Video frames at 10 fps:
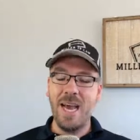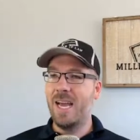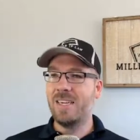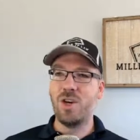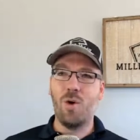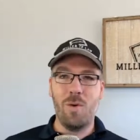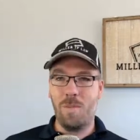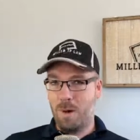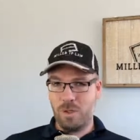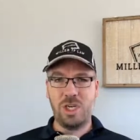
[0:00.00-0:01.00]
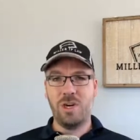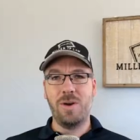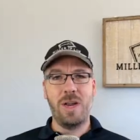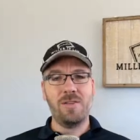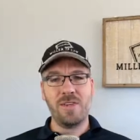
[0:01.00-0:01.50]
And so Moshe,
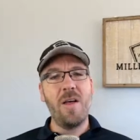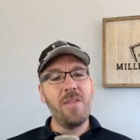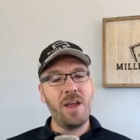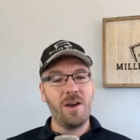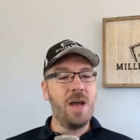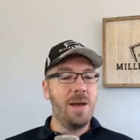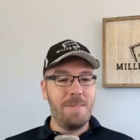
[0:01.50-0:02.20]
when I was on there,